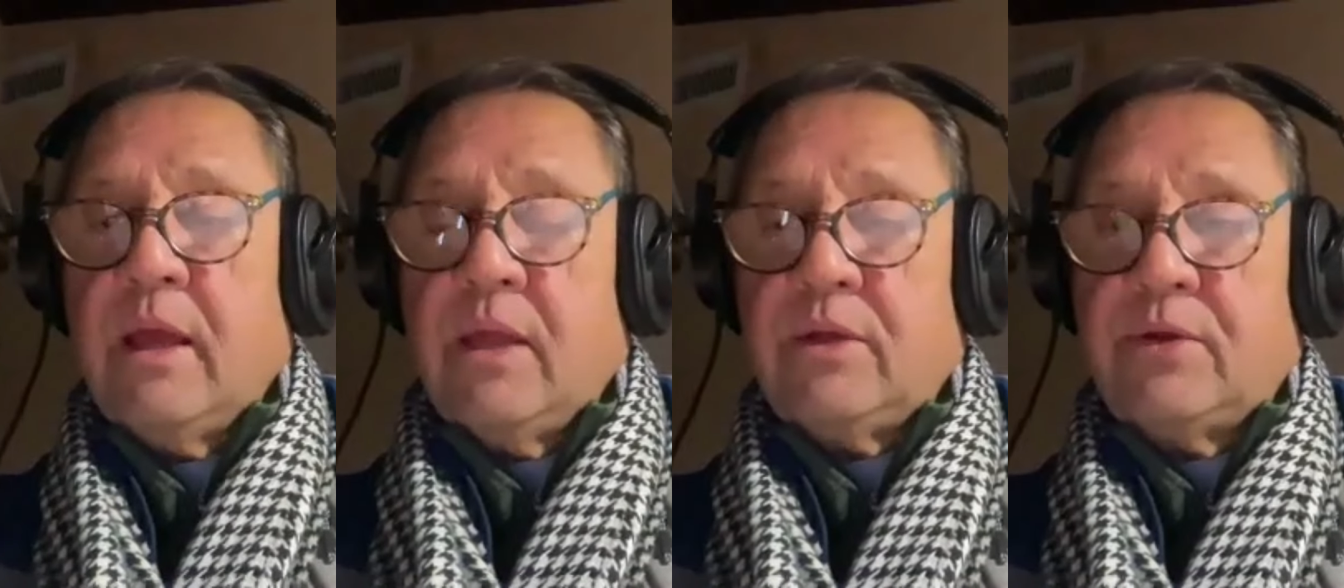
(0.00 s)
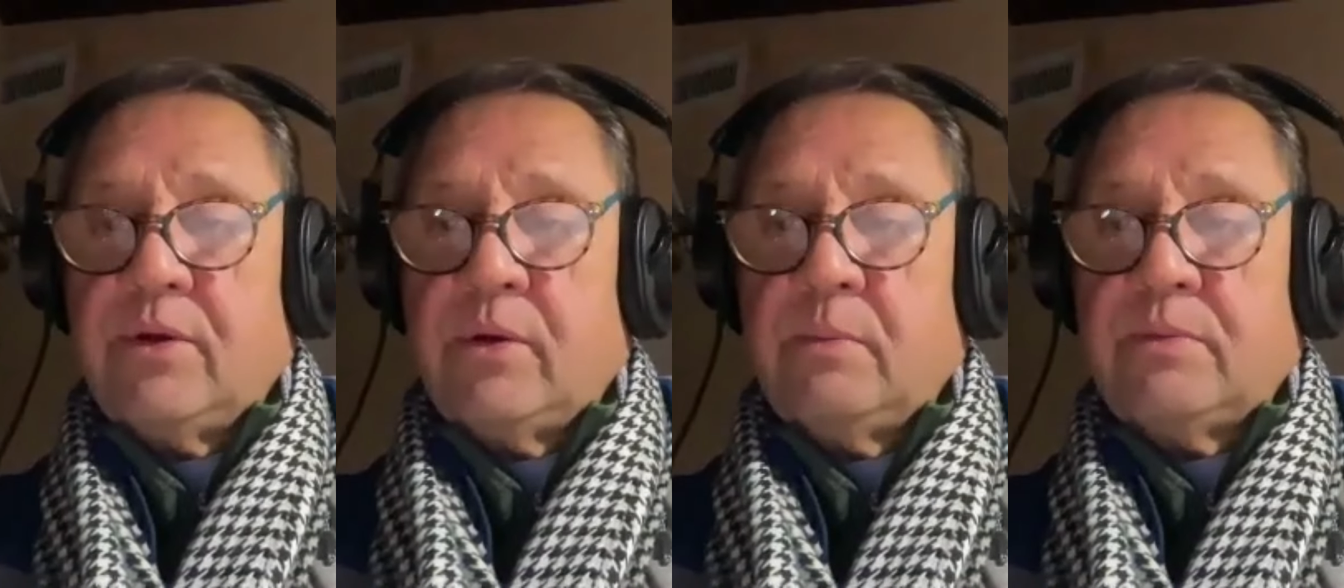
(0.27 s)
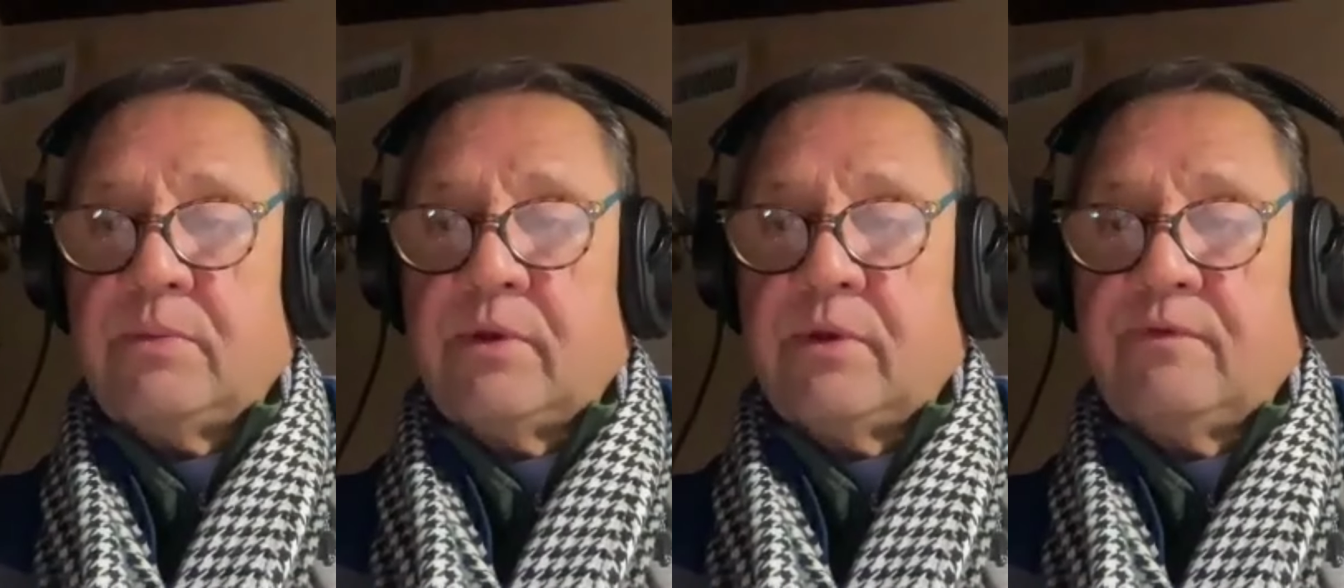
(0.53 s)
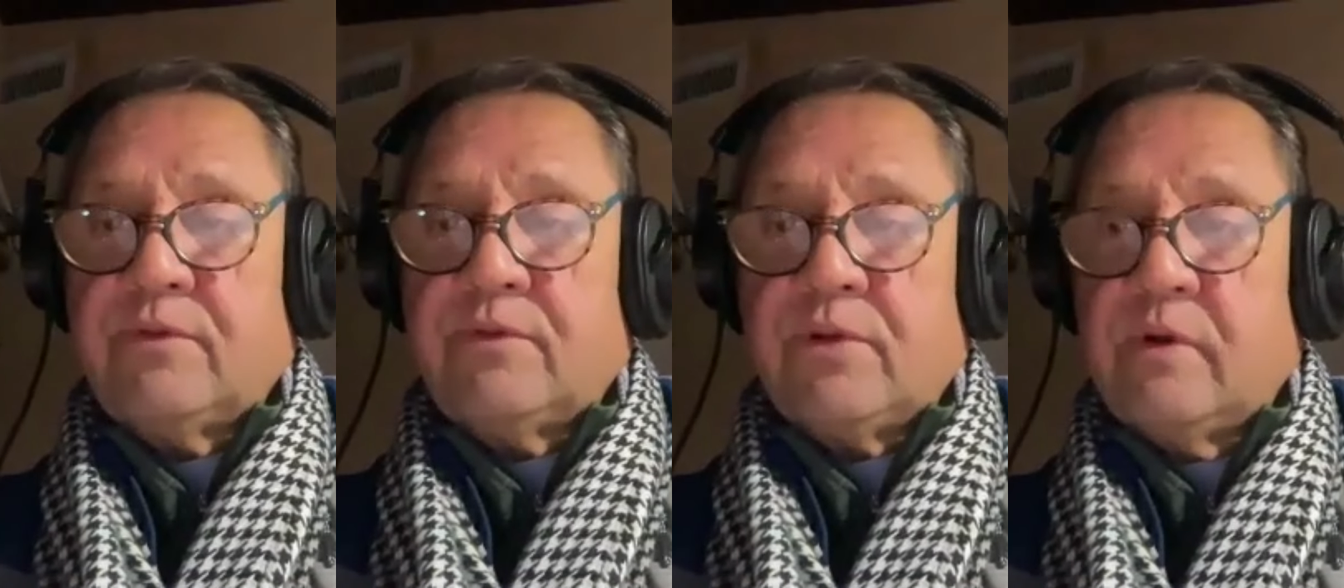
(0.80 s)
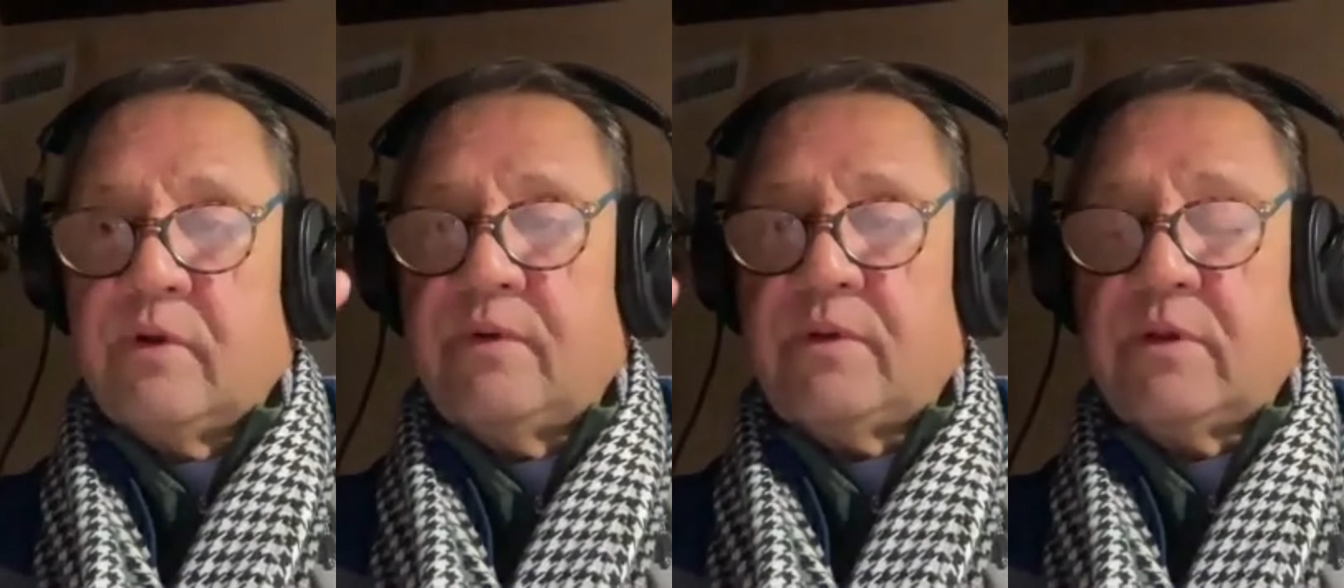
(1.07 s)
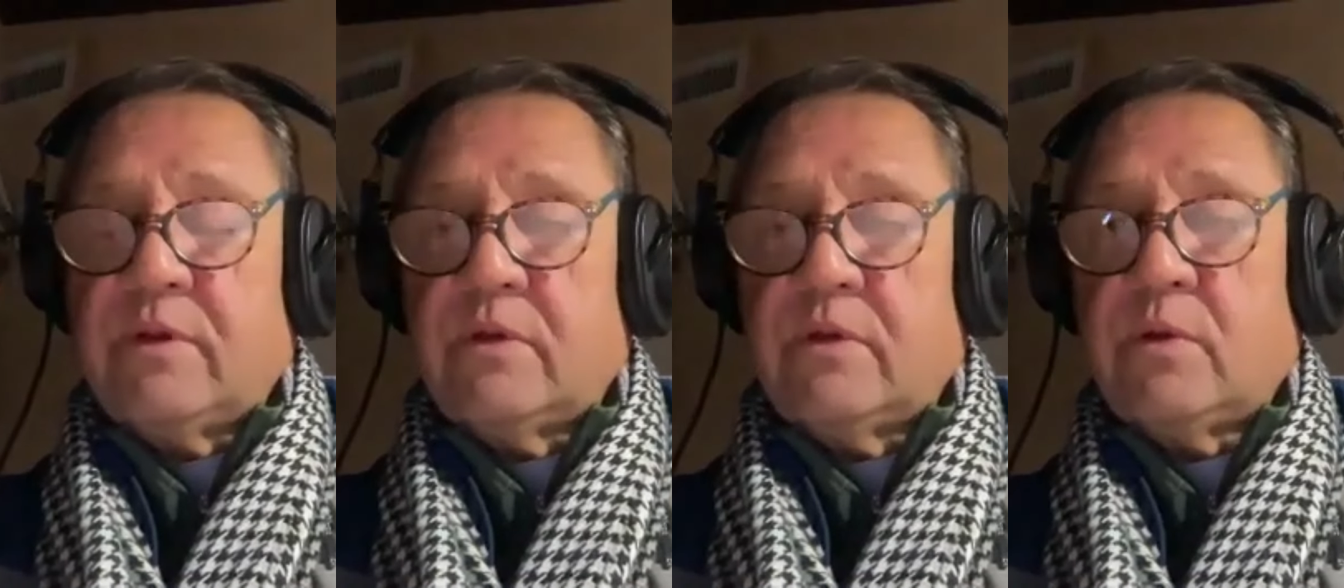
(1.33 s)
in terms of
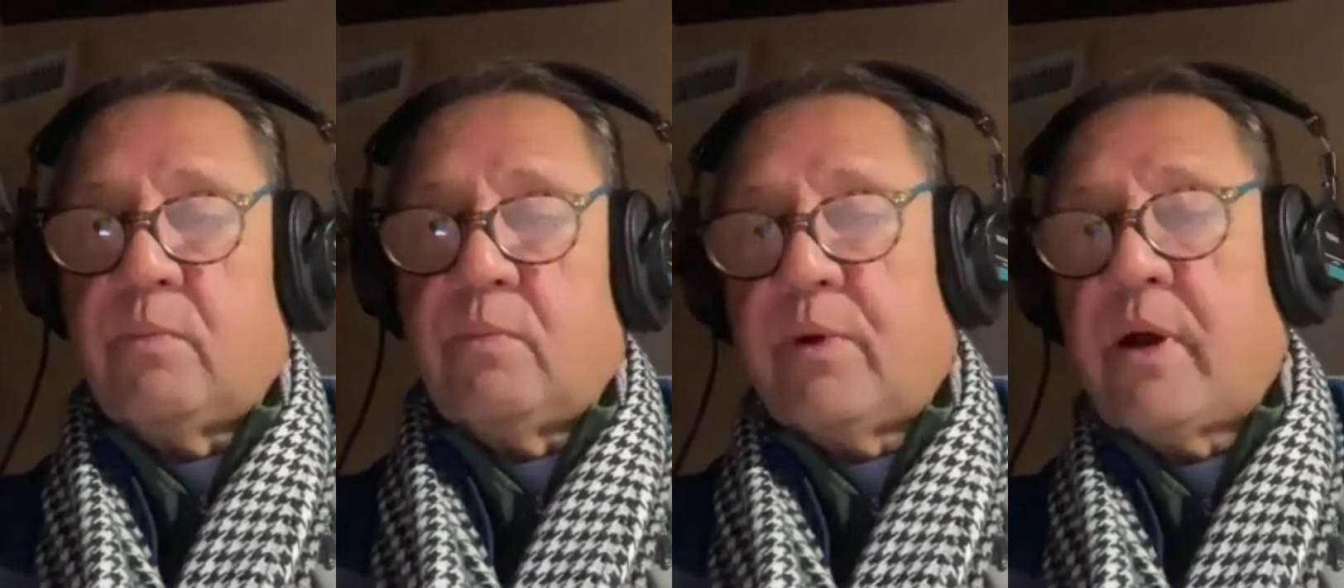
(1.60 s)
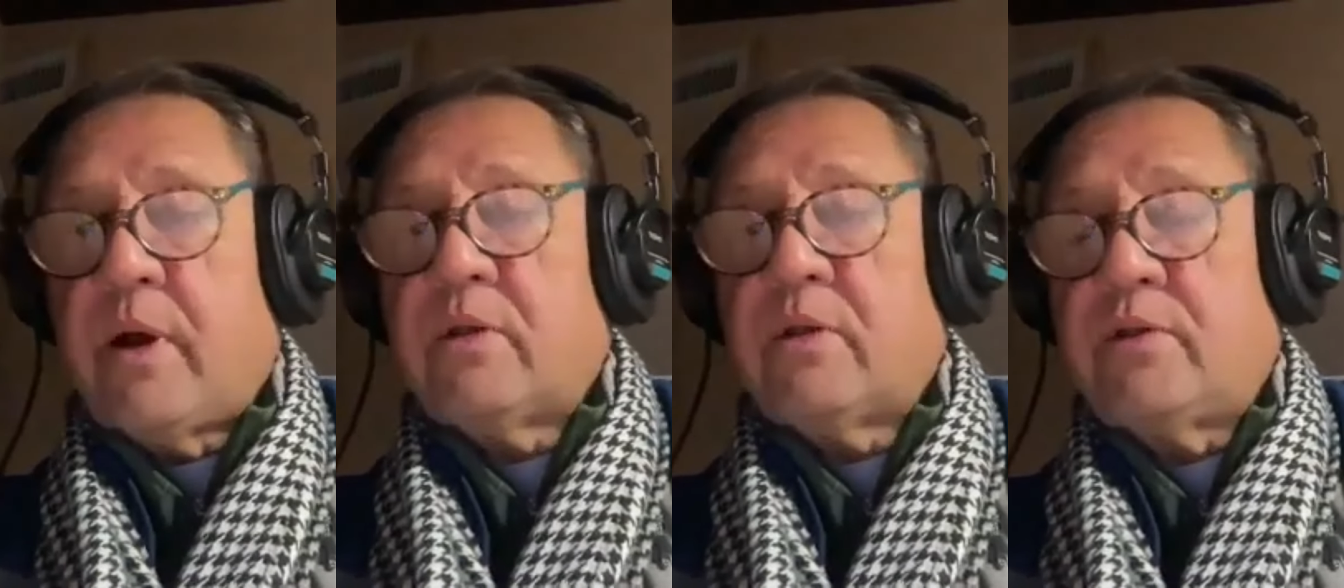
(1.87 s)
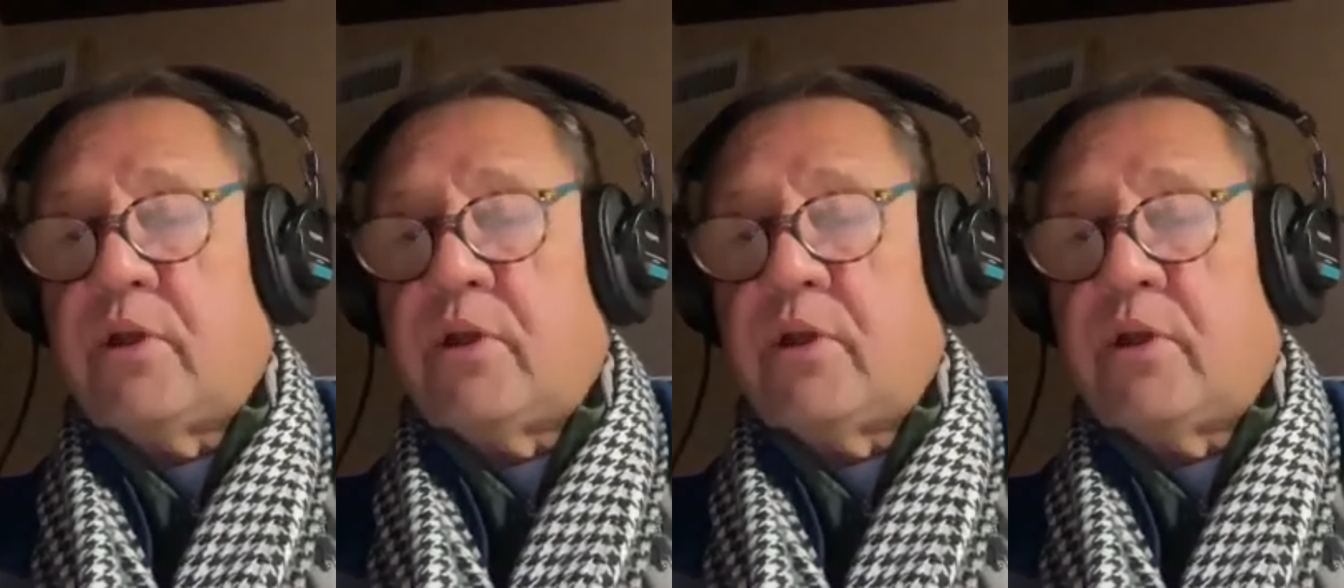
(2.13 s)
services or products